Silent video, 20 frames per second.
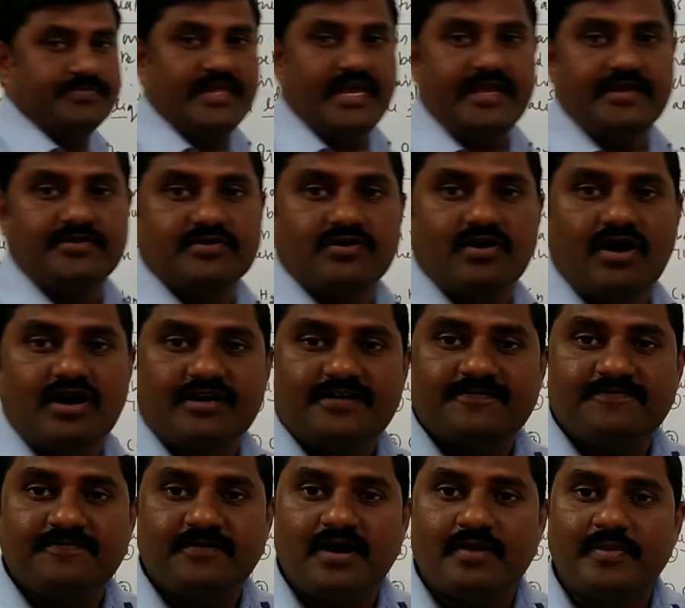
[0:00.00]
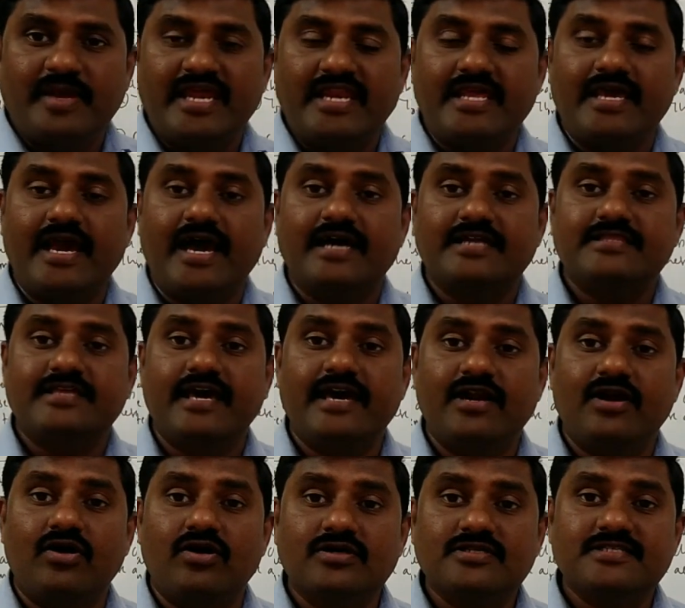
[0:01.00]
they do not form any
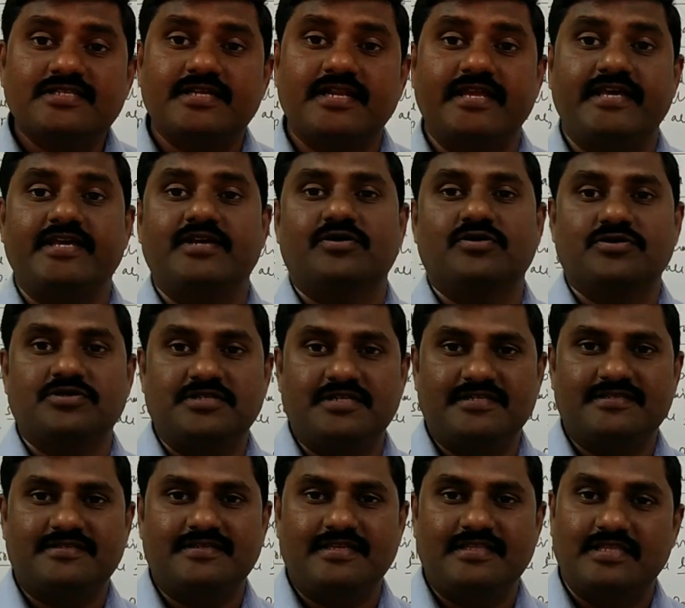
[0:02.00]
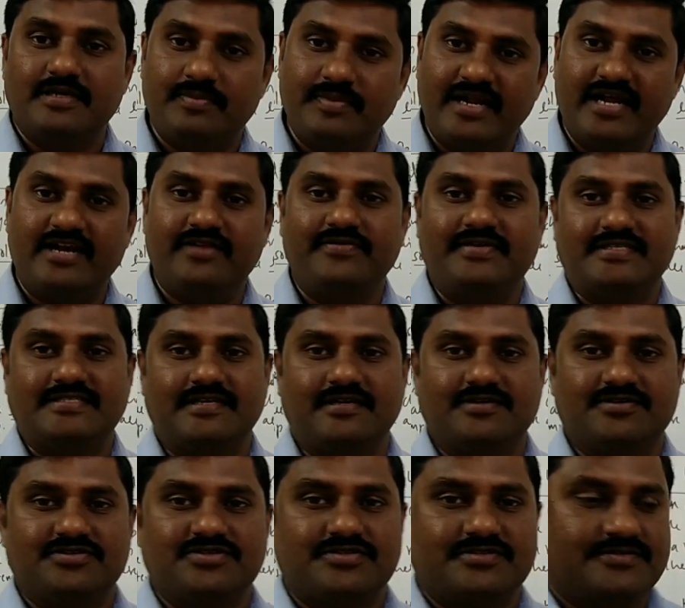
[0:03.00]
atherosclerosis in the blood
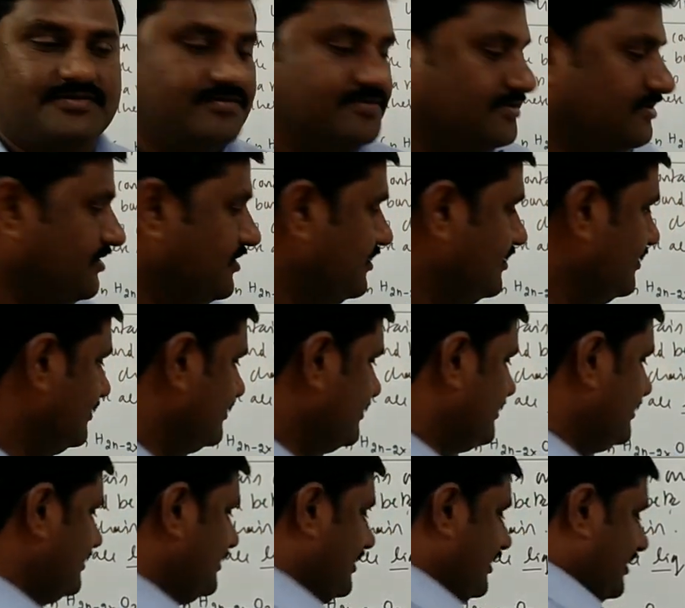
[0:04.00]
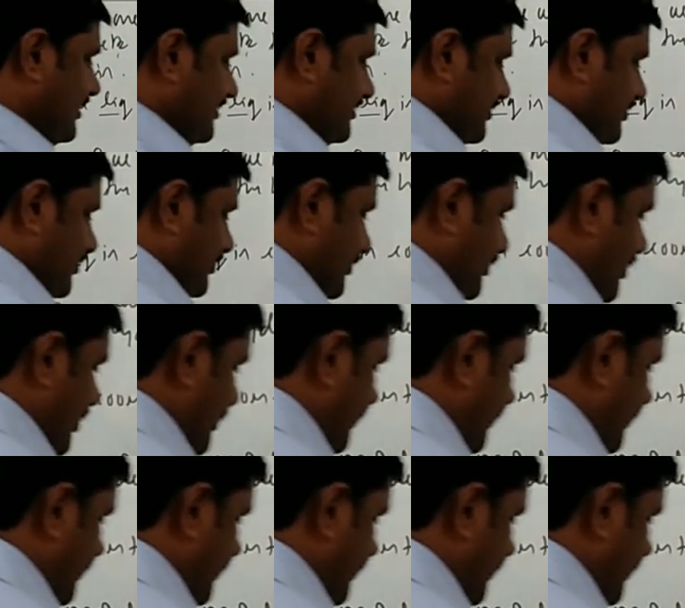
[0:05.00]
vessels. So these do